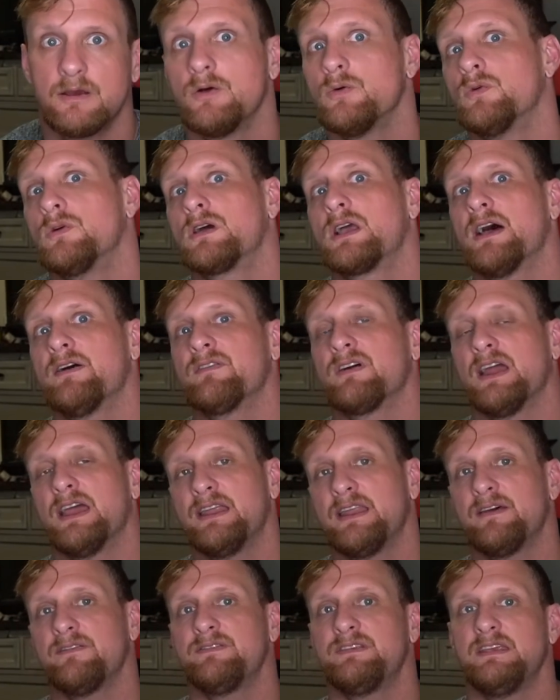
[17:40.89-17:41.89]
We'll cover
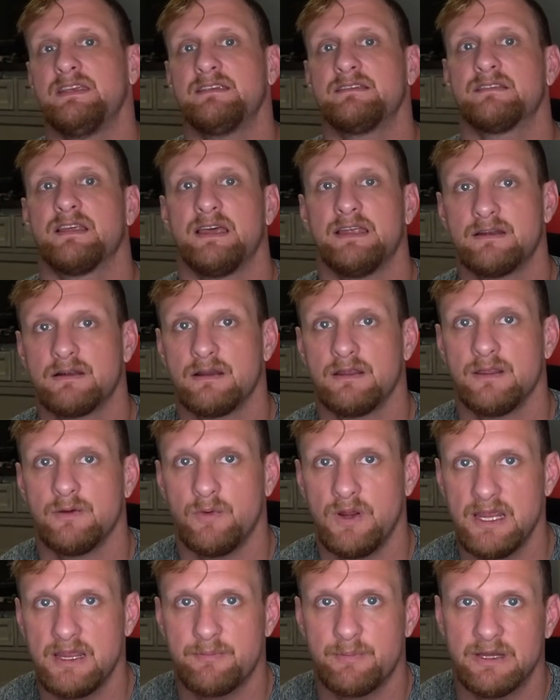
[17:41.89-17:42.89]
NFTs later in the
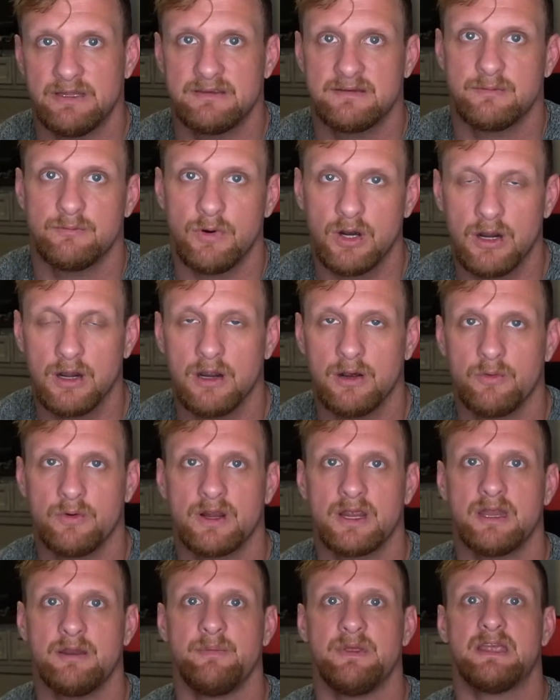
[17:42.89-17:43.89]
week, but tomorrow we're
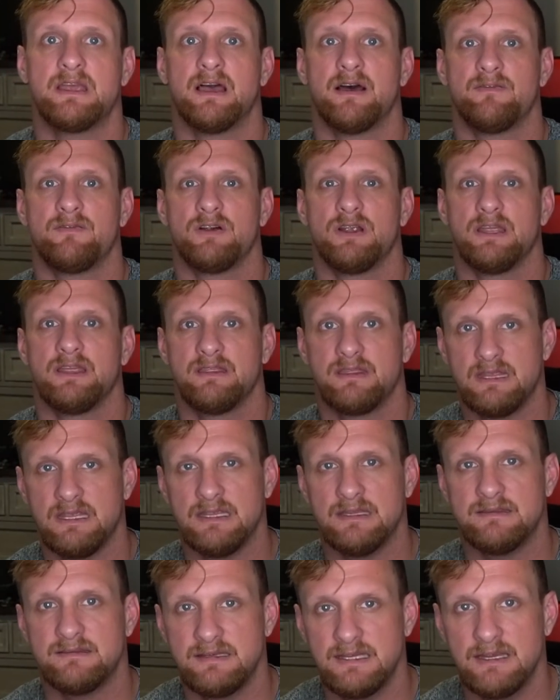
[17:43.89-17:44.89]
going to be covering
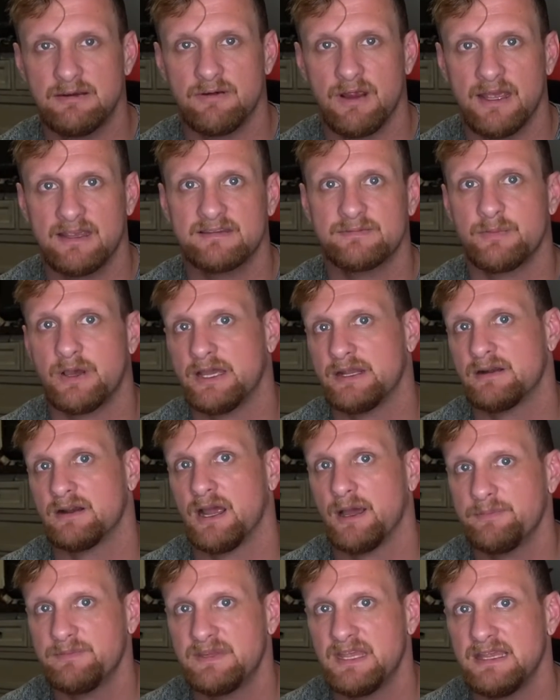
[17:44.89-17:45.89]
the T Rex miner
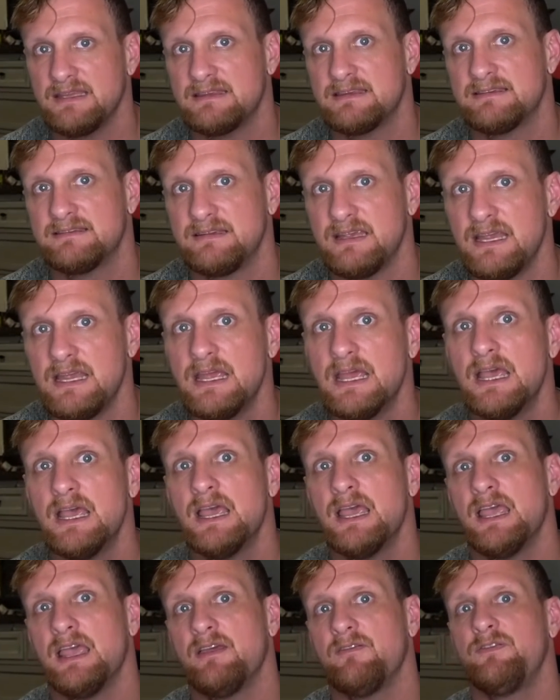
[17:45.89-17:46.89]
update to see
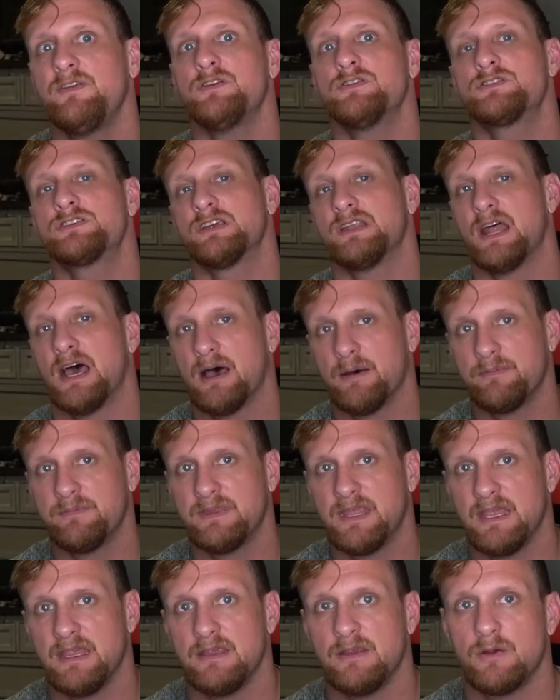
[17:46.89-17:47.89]
if you should
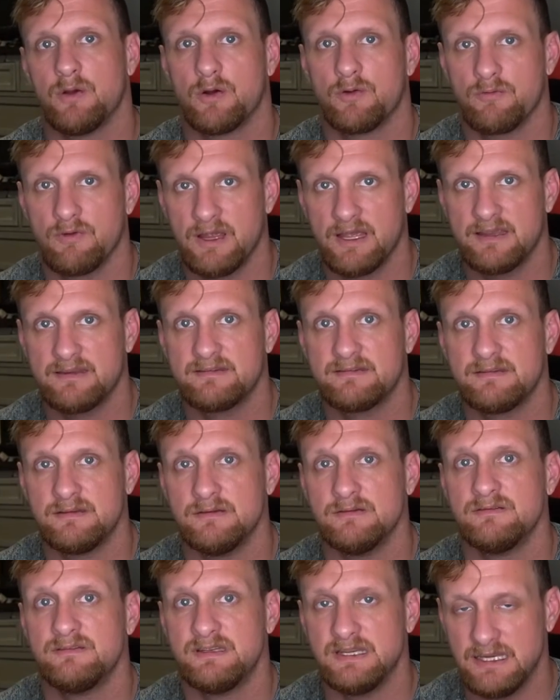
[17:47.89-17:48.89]
update your rigs
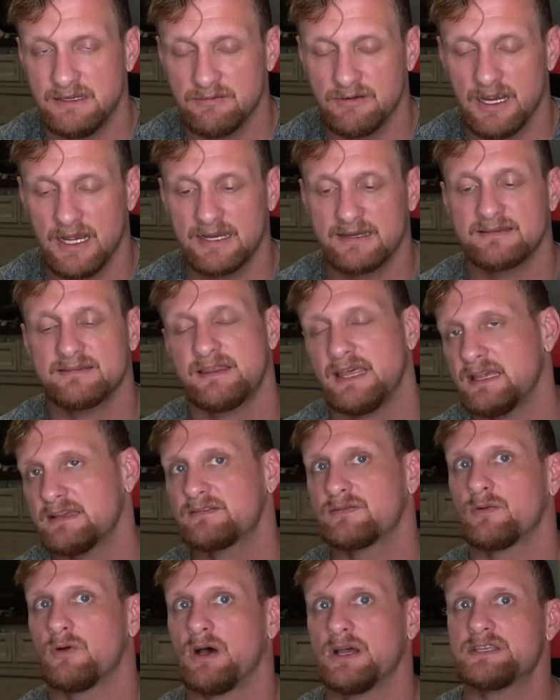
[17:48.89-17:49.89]
to T Rex. Thanks
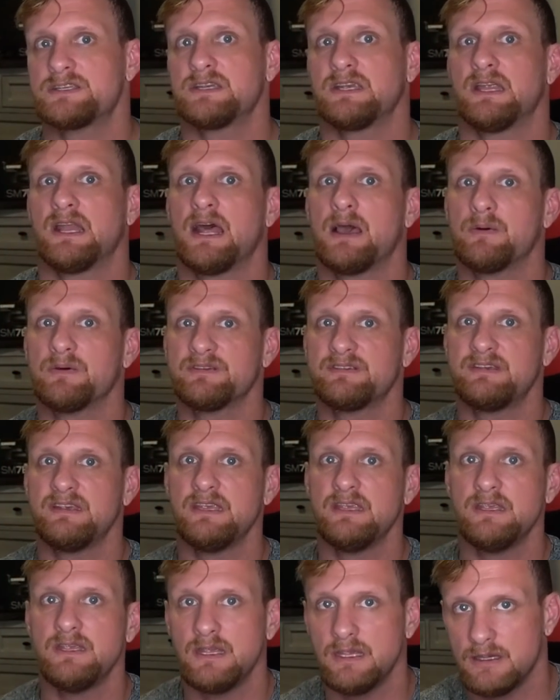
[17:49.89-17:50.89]
for watching, and I will see
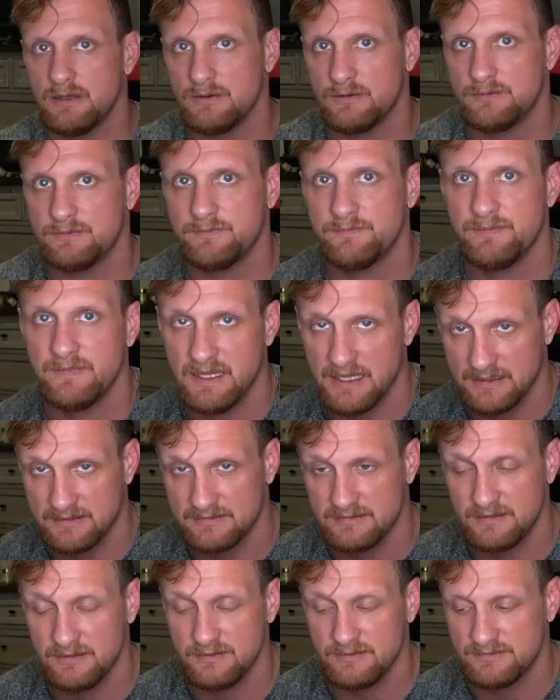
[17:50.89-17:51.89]
you
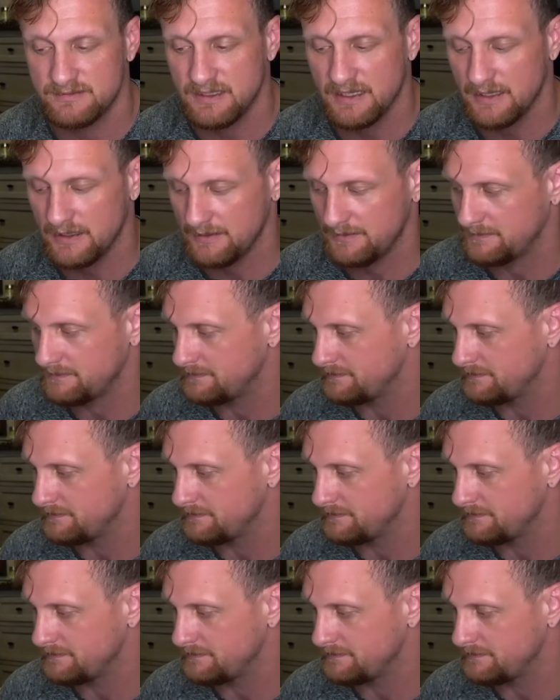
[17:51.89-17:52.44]
next Tuesday.